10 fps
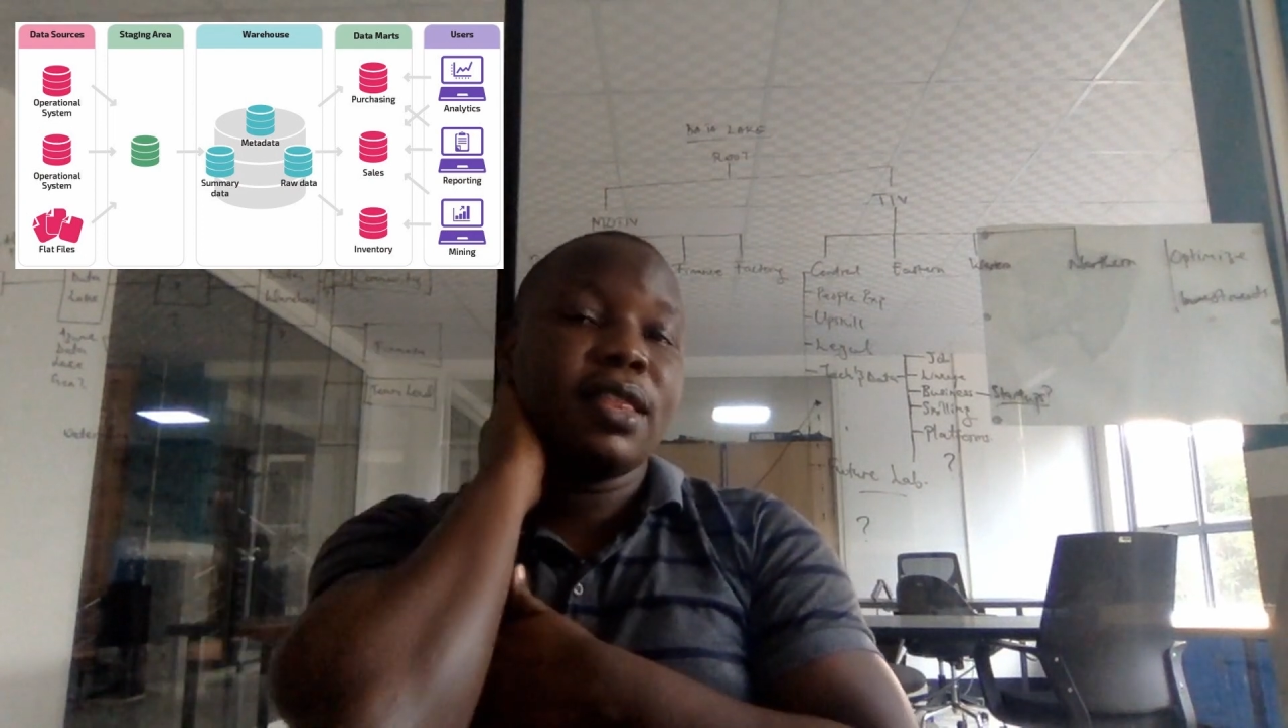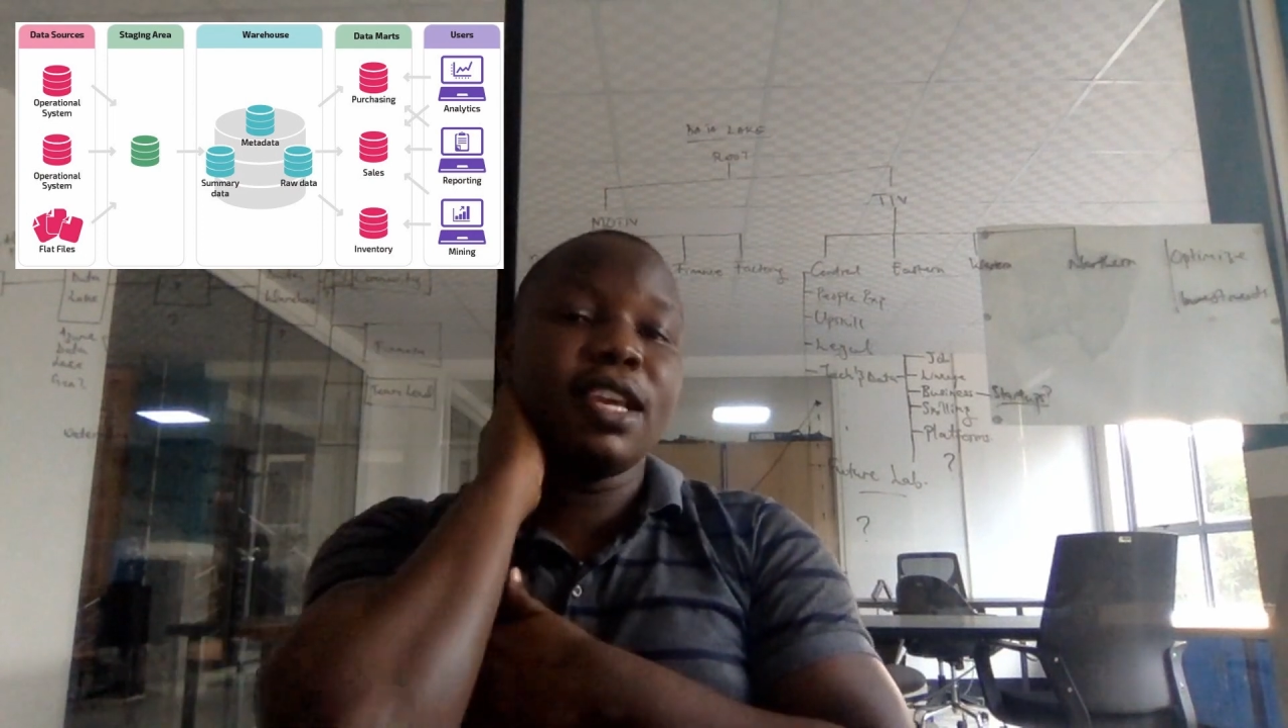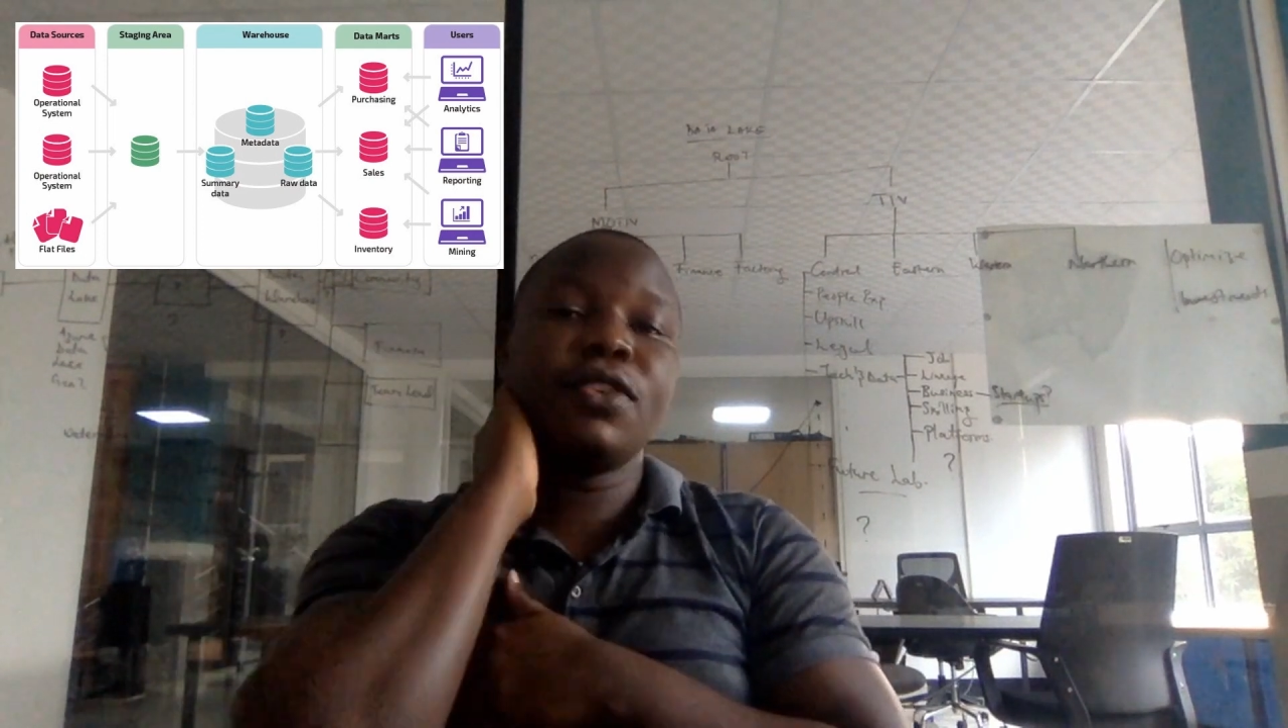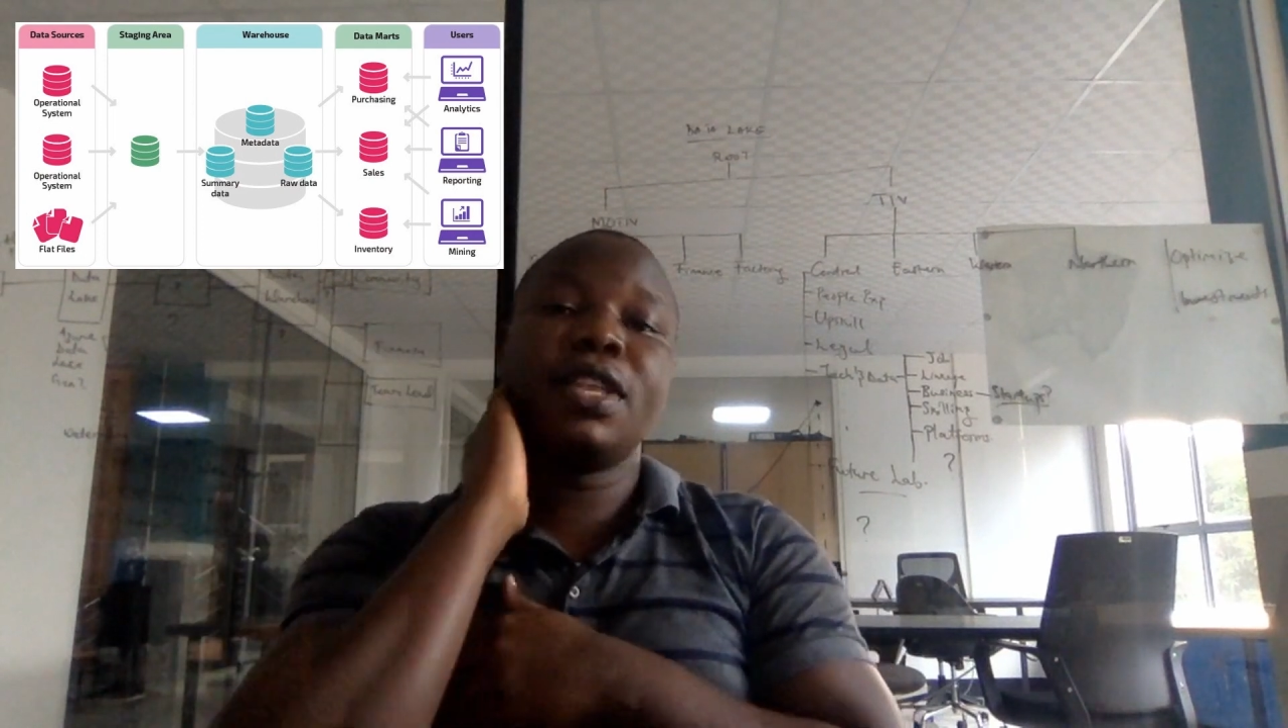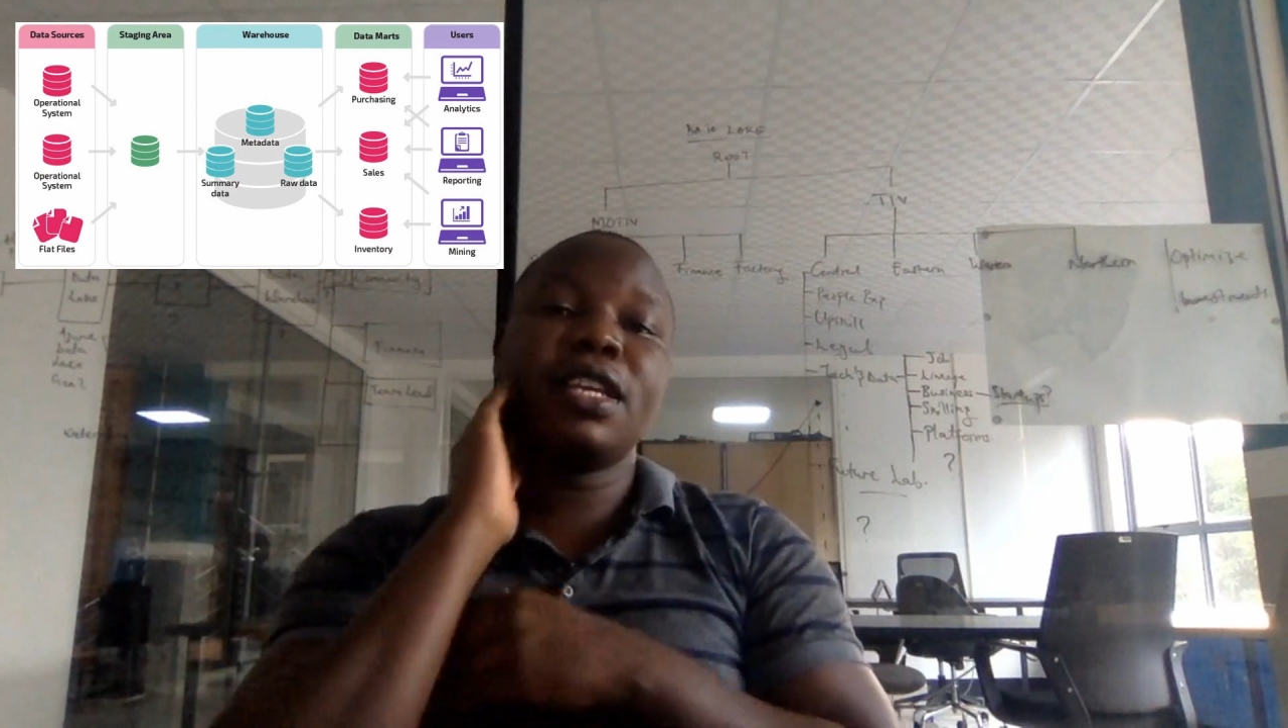
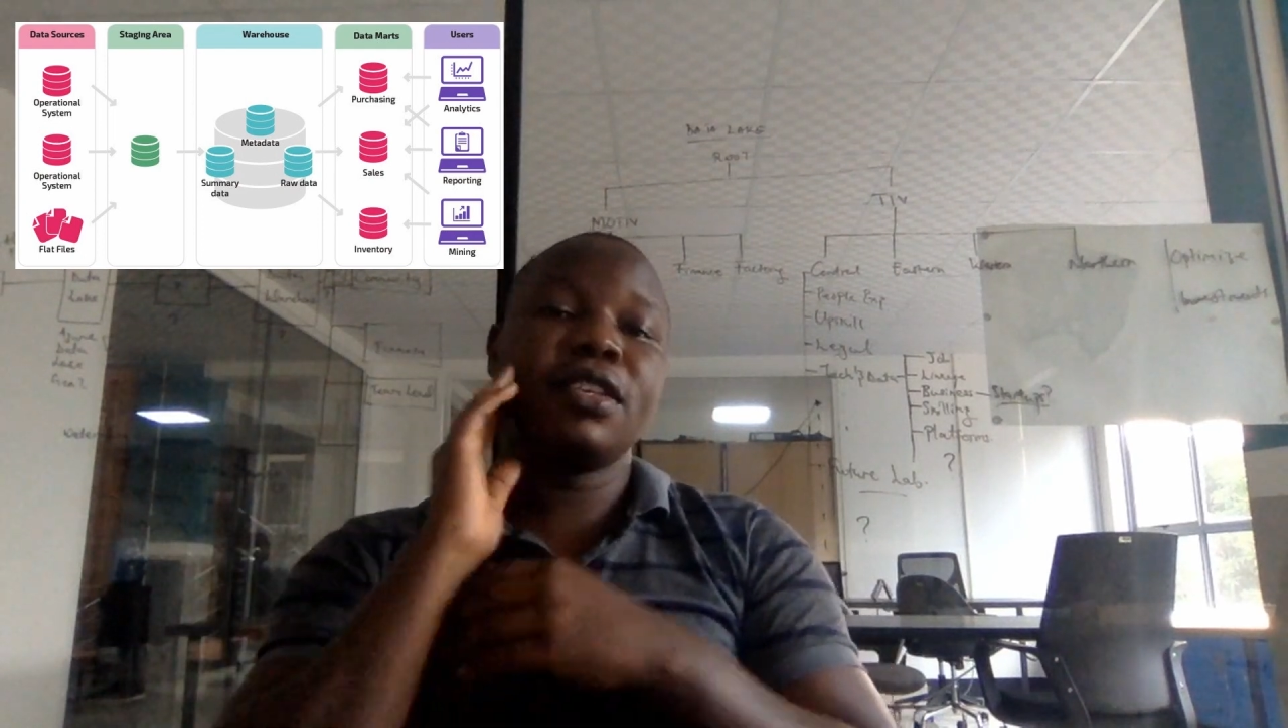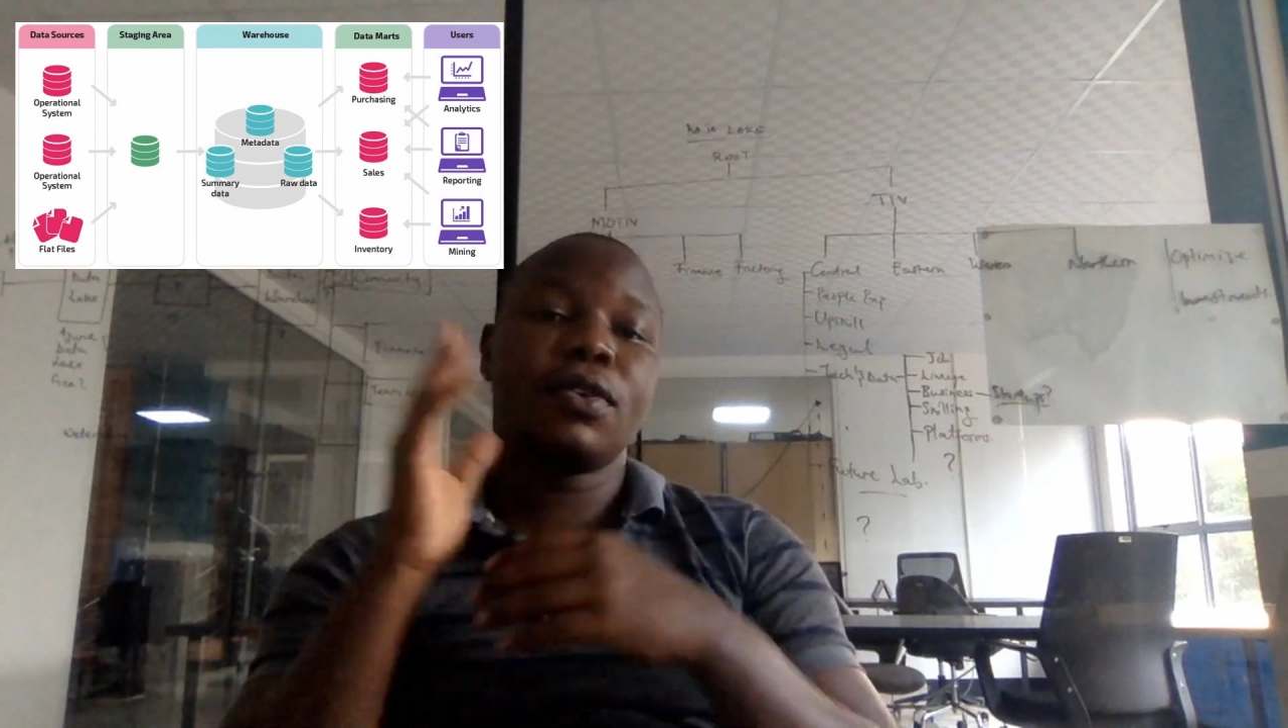Then there is